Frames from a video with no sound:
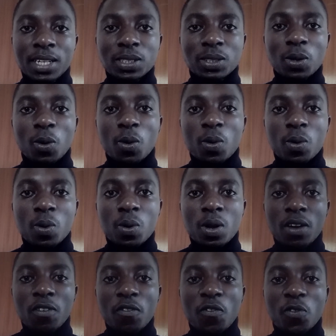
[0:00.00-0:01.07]
So
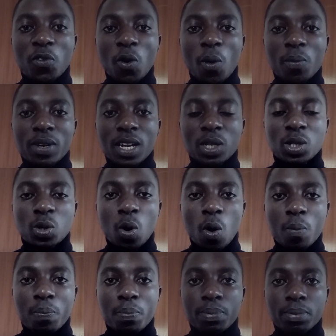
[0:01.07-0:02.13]
from the
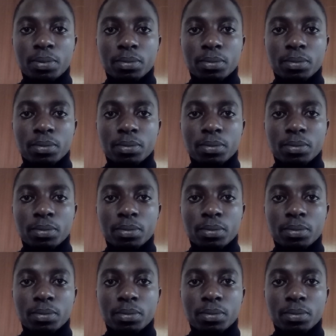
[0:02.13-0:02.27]
top